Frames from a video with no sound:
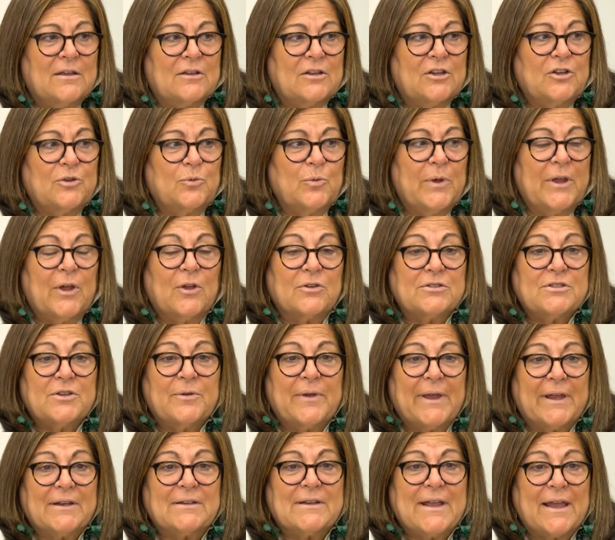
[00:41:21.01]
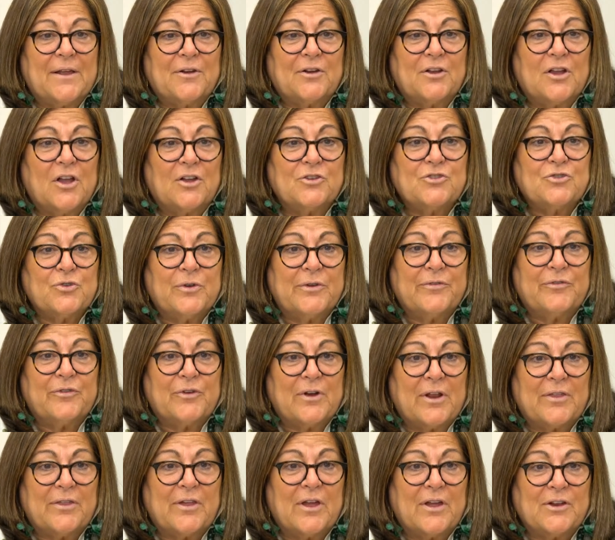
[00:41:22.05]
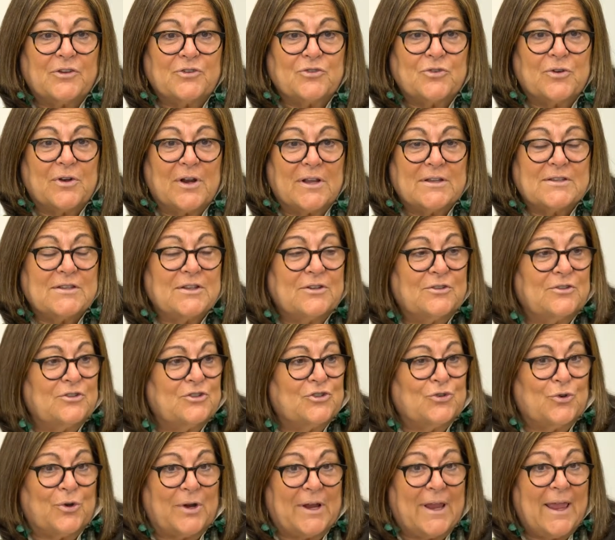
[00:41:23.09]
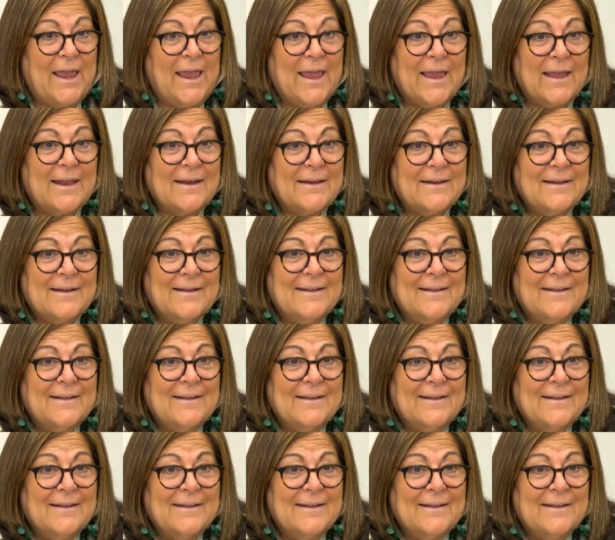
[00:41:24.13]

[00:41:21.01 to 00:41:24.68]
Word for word: can we also add Town and Country for another 100? I said, sure can.